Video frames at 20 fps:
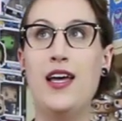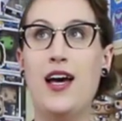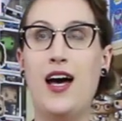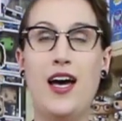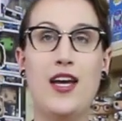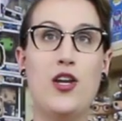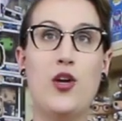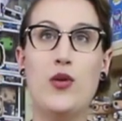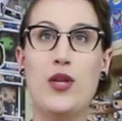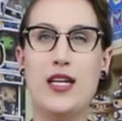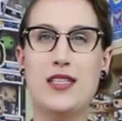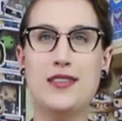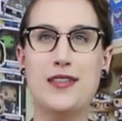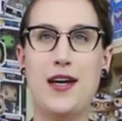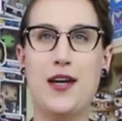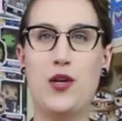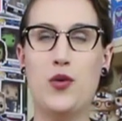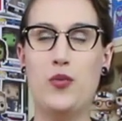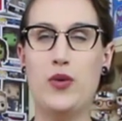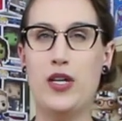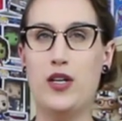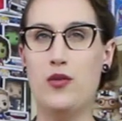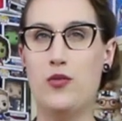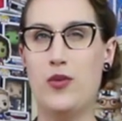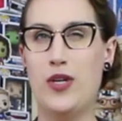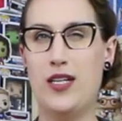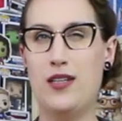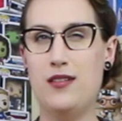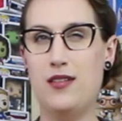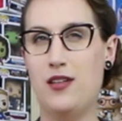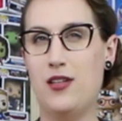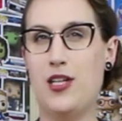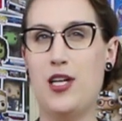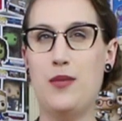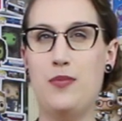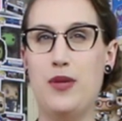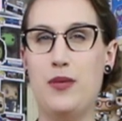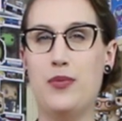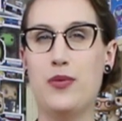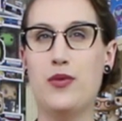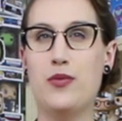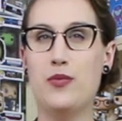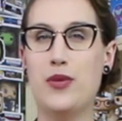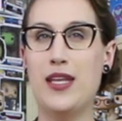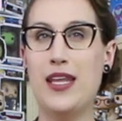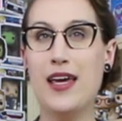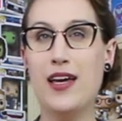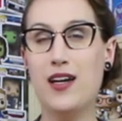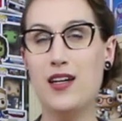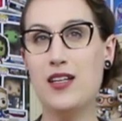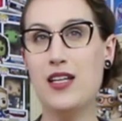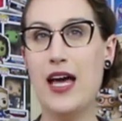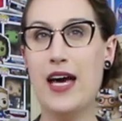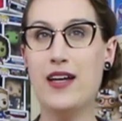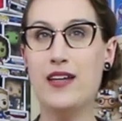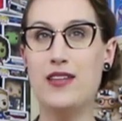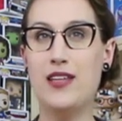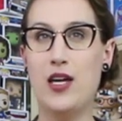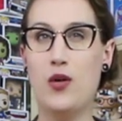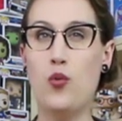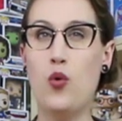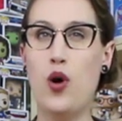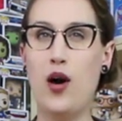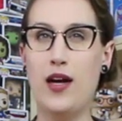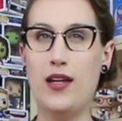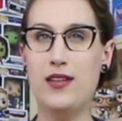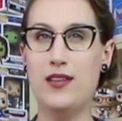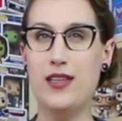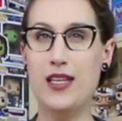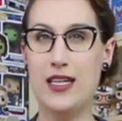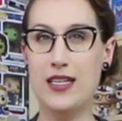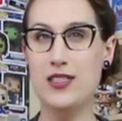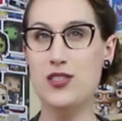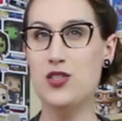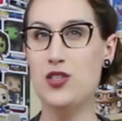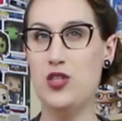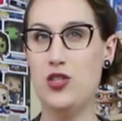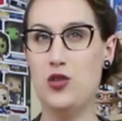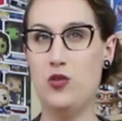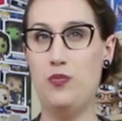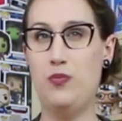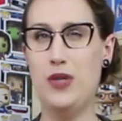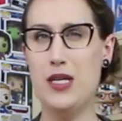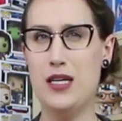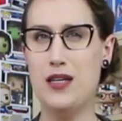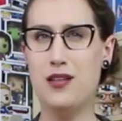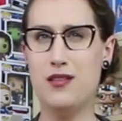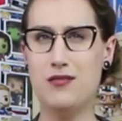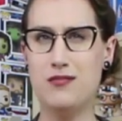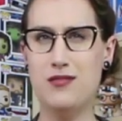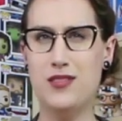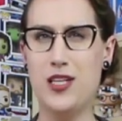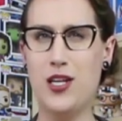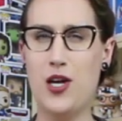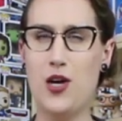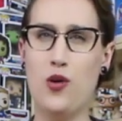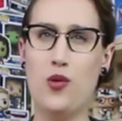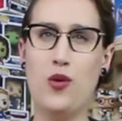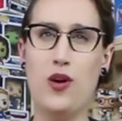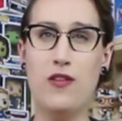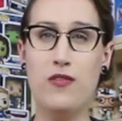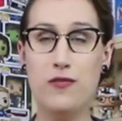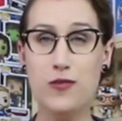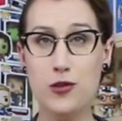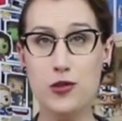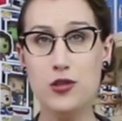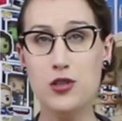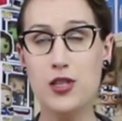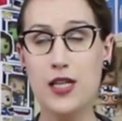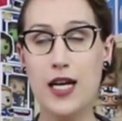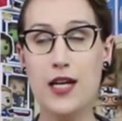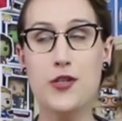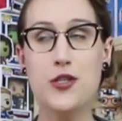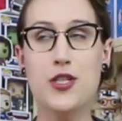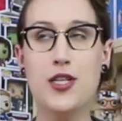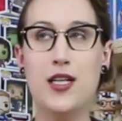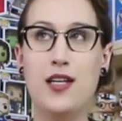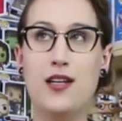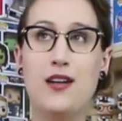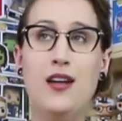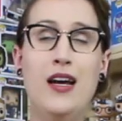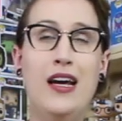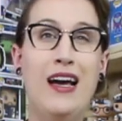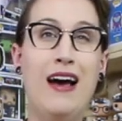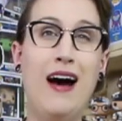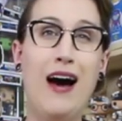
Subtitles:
I know that's kind of weird when a lot of people, when they collect, they want things to be, you know, a full collection.